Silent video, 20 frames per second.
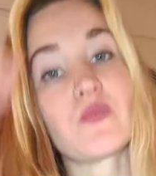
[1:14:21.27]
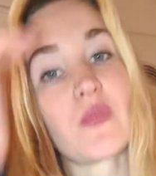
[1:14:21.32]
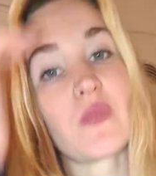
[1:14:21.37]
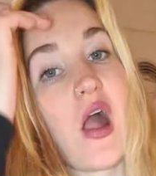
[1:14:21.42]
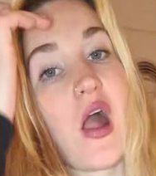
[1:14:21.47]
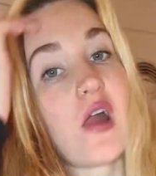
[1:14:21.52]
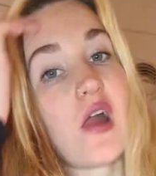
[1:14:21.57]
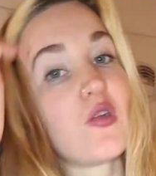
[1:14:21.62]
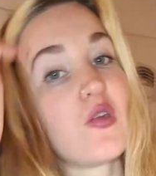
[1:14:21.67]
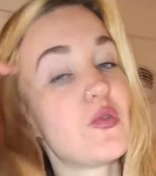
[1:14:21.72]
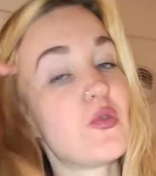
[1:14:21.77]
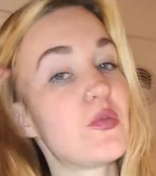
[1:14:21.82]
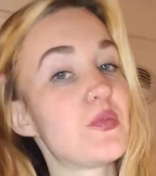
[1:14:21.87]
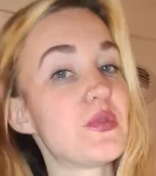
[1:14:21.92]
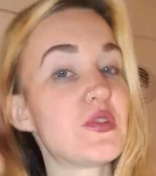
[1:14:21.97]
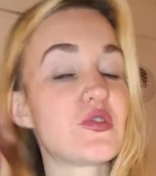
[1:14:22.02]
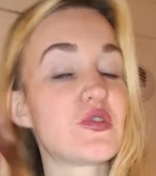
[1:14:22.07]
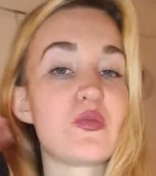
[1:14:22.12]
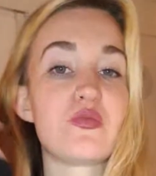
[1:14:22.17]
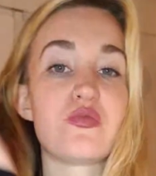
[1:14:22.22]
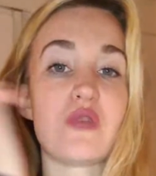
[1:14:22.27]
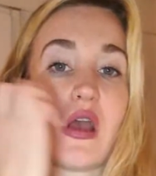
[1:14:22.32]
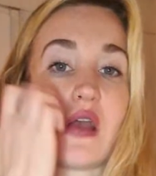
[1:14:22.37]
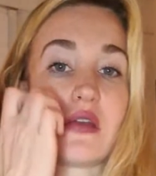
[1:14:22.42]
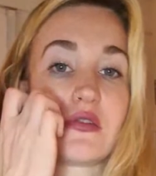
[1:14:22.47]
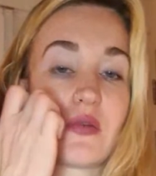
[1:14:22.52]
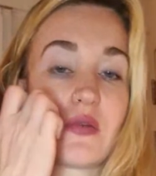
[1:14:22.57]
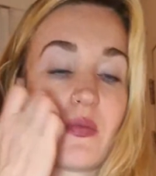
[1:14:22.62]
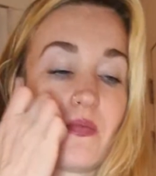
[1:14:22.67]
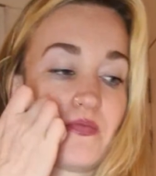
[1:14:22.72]
you would be surprised,
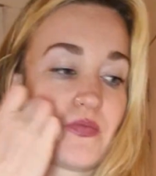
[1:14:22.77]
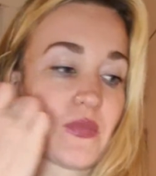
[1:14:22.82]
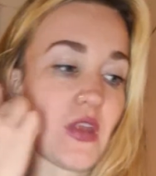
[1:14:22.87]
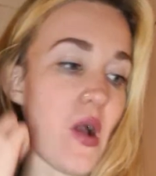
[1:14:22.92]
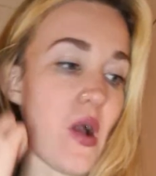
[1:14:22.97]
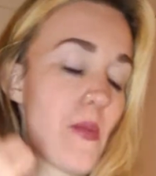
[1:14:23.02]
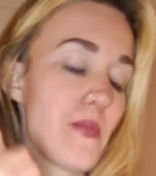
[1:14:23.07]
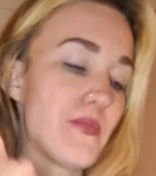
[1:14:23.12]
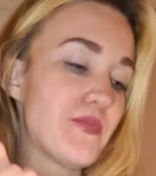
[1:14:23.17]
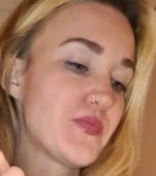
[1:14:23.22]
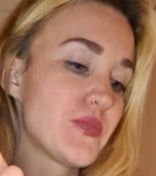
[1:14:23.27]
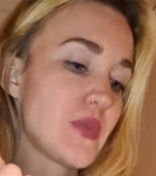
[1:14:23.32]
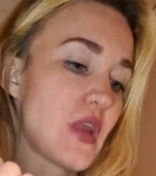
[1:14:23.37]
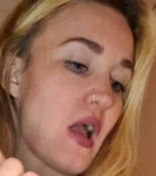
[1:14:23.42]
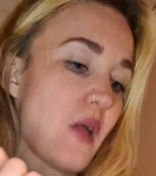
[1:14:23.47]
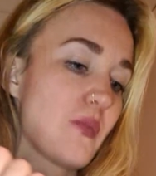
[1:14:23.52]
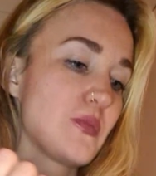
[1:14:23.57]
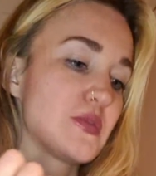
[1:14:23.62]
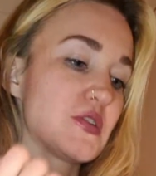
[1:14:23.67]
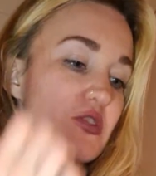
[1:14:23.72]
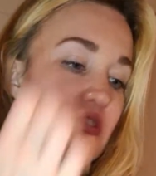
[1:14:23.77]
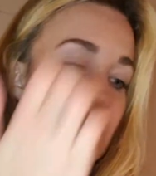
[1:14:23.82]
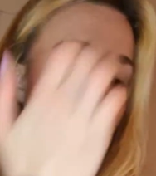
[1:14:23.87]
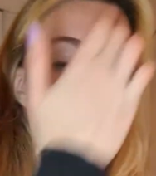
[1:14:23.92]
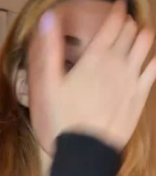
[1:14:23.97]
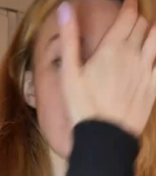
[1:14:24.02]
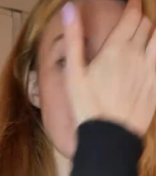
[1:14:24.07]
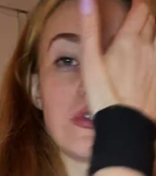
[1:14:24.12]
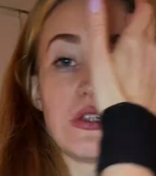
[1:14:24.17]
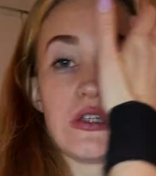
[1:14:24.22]
because I
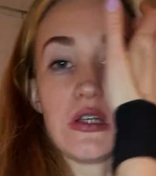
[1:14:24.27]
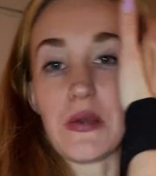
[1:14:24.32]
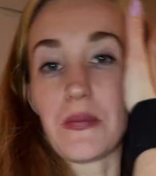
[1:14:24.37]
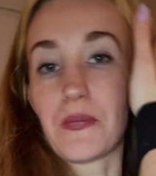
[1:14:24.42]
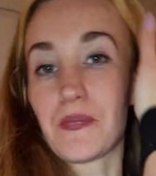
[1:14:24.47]
really